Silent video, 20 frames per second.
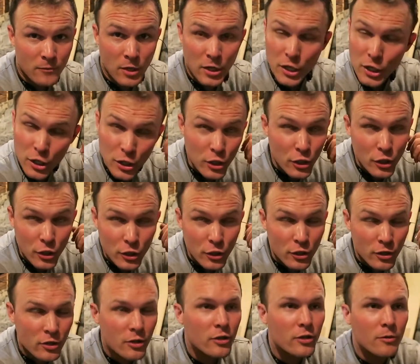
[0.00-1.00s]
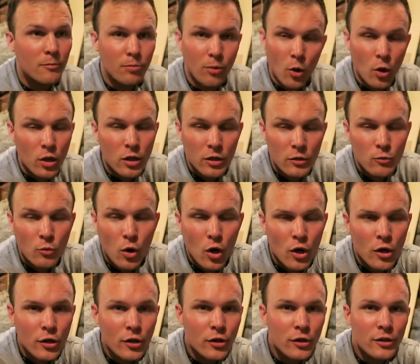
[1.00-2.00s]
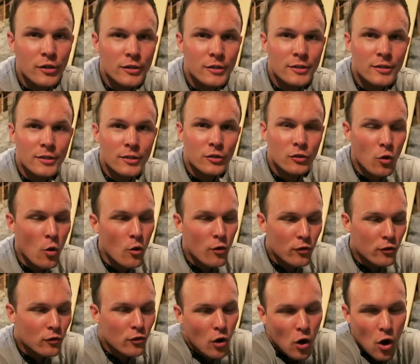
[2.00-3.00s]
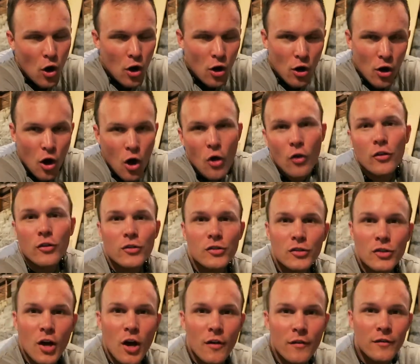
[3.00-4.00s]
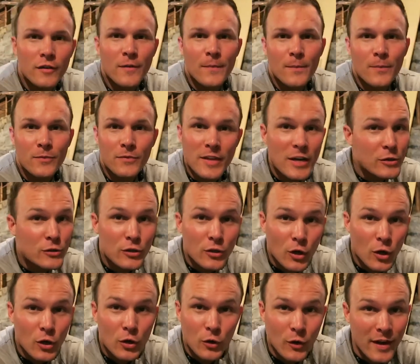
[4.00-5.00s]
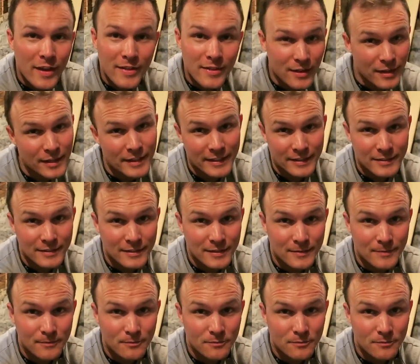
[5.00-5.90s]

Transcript: Heated, boiling water, North Star, all this stuff. Those are all great things.